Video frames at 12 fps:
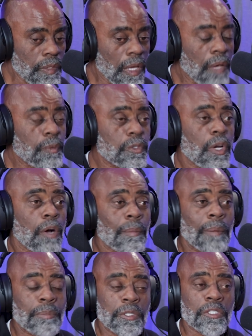He was talking
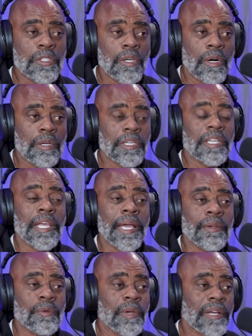about pushing on, that he
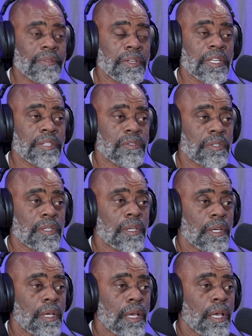had new evidence,
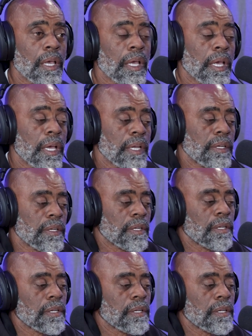and